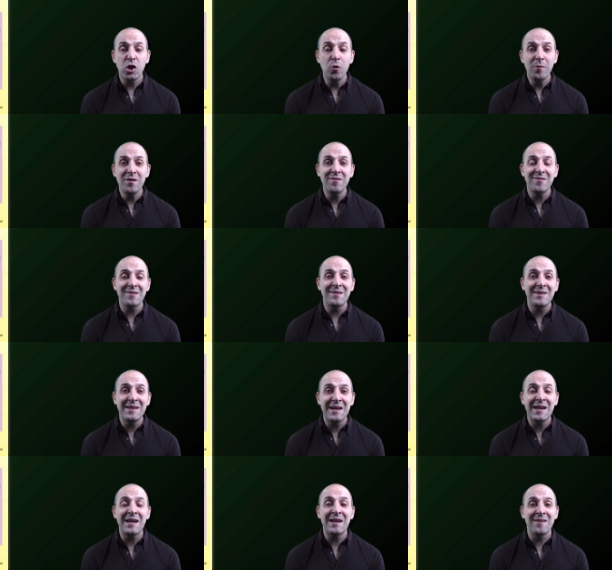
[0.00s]
Humans
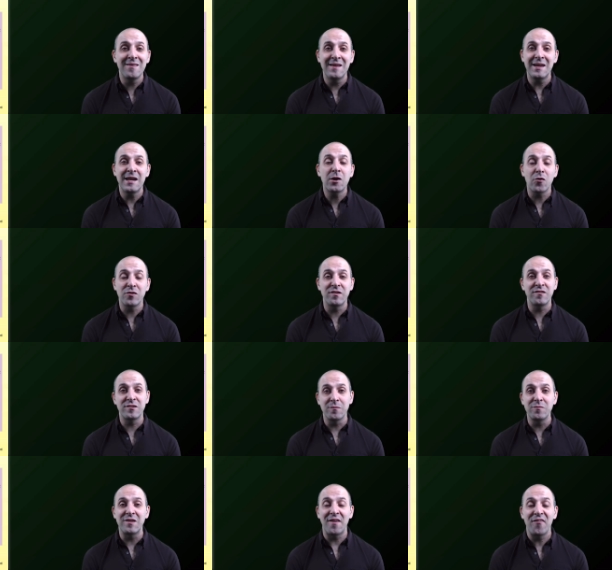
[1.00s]
need the
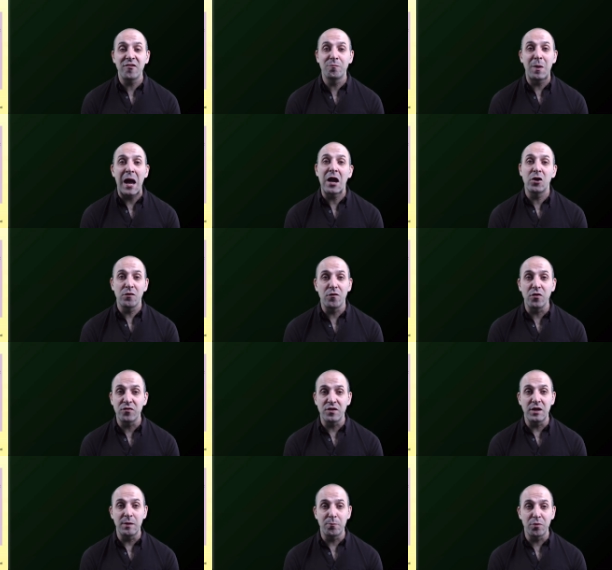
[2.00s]
ecosystems that this
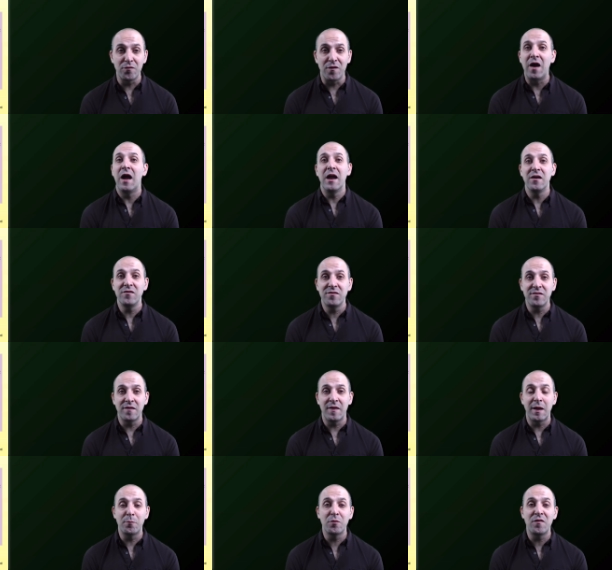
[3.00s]
biodiversity provides.
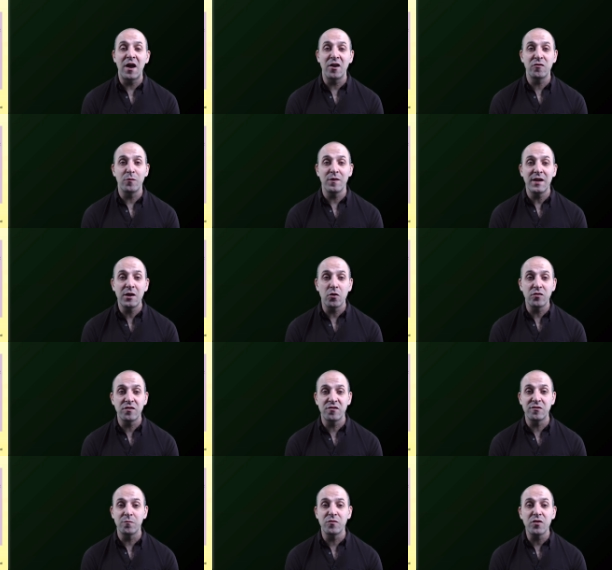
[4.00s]
They provide us with
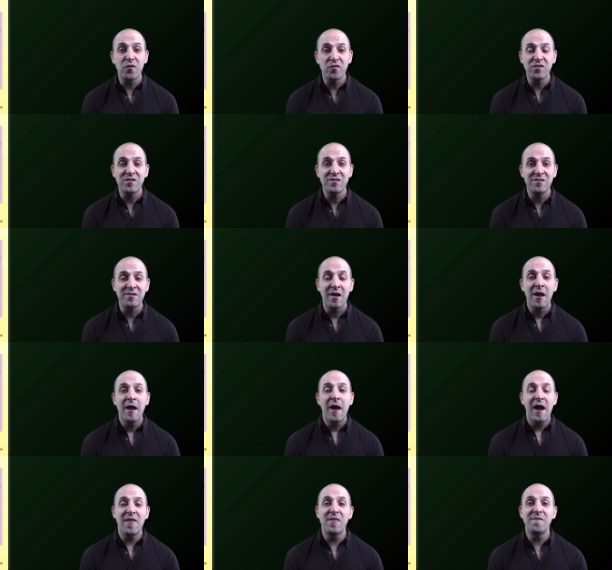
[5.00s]
ecosystem services
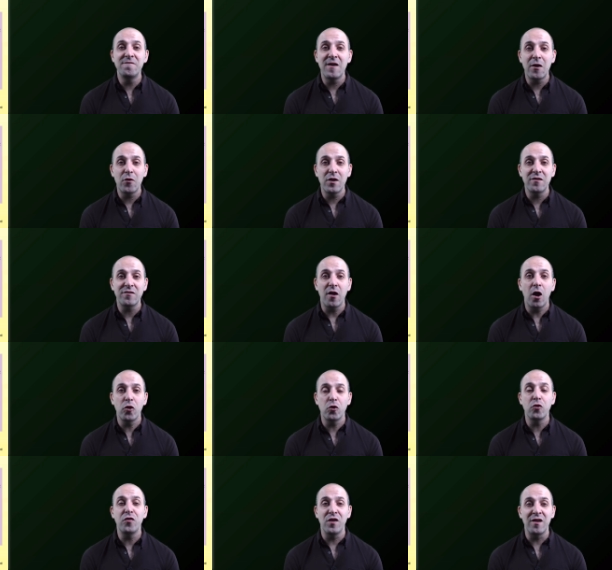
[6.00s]
and the various
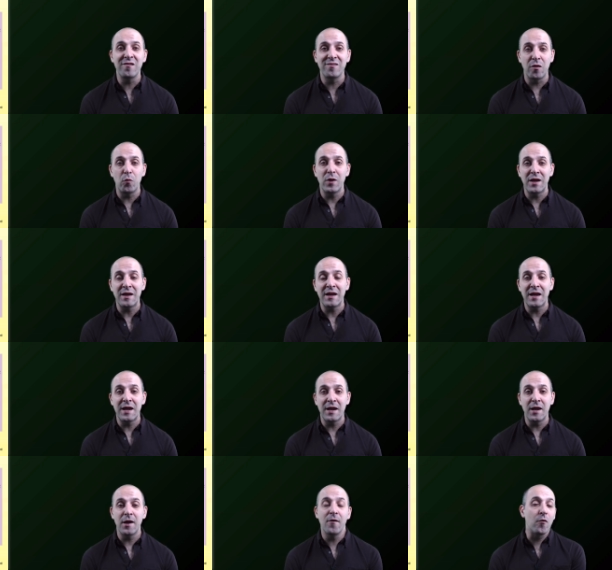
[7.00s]
other things that we
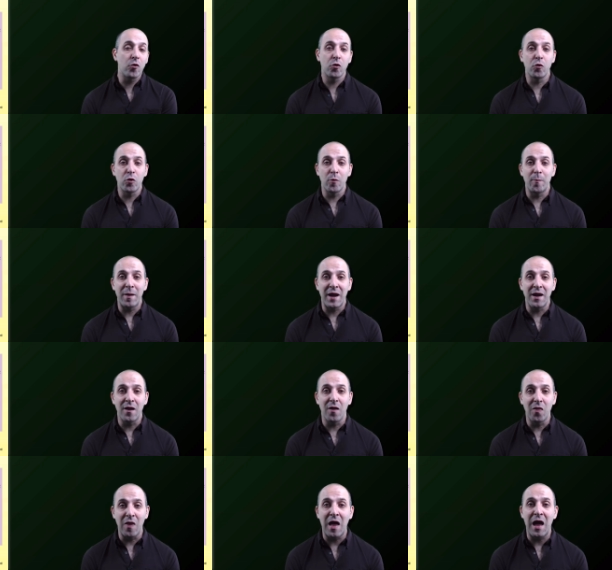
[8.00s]
need in order to remain
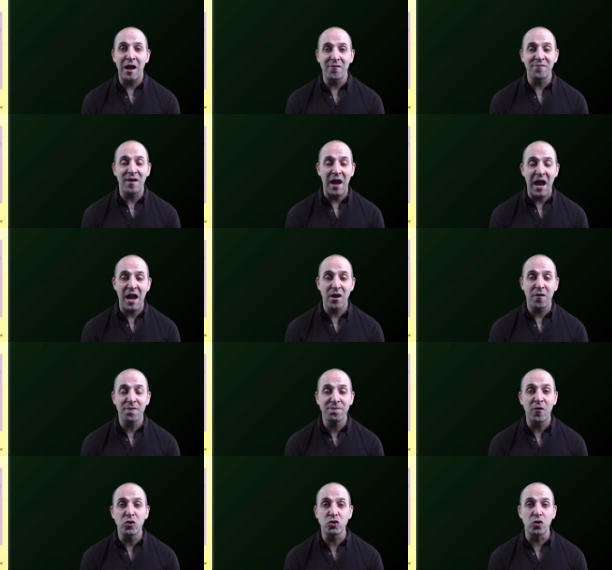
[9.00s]
alive and
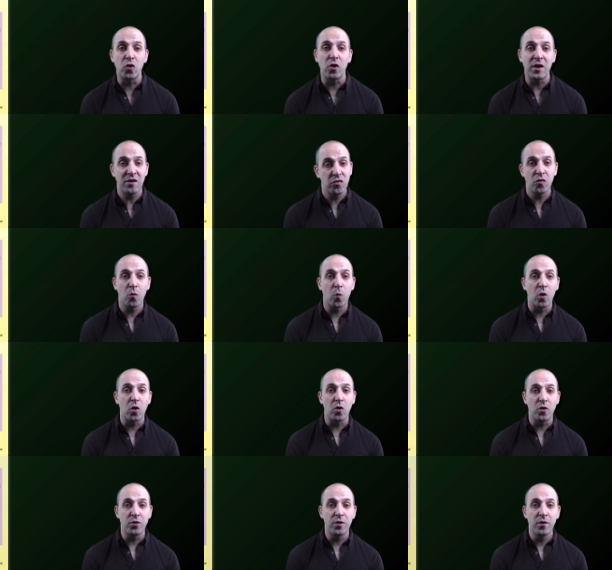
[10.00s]
functional in the
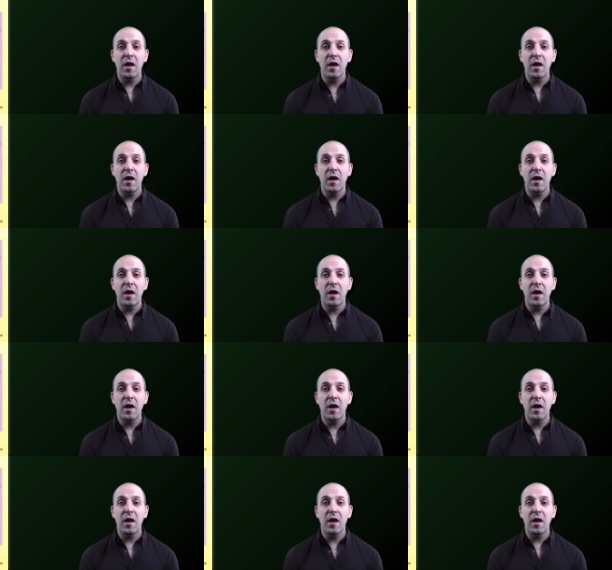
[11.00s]
world.